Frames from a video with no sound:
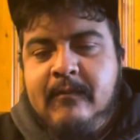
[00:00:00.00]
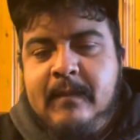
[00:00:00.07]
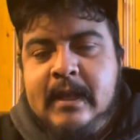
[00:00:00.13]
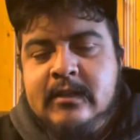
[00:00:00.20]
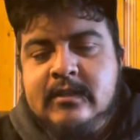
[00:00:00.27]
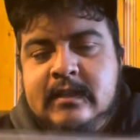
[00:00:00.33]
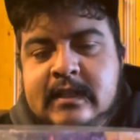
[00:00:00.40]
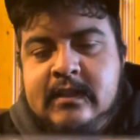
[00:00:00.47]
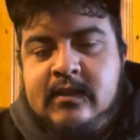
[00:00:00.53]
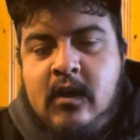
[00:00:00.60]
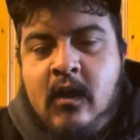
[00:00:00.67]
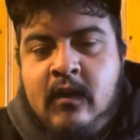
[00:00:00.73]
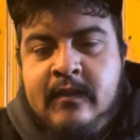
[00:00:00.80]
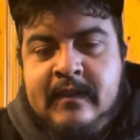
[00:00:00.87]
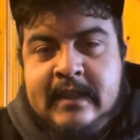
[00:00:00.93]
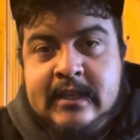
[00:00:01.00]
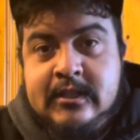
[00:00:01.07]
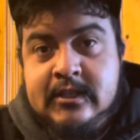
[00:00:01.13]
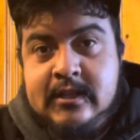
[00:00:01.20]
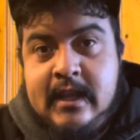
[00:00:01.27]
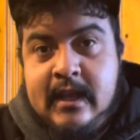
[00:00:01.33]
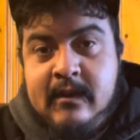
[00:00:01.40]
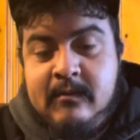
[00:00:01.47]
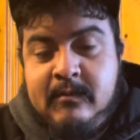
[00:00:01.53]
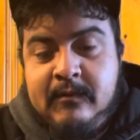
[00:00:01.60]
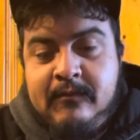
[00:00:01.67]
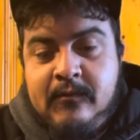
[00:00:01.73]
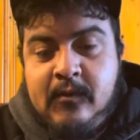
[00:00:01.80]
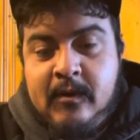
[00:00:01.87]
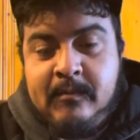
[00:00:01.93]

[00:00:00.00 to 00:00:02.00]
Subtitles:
mentioned this on the channel before,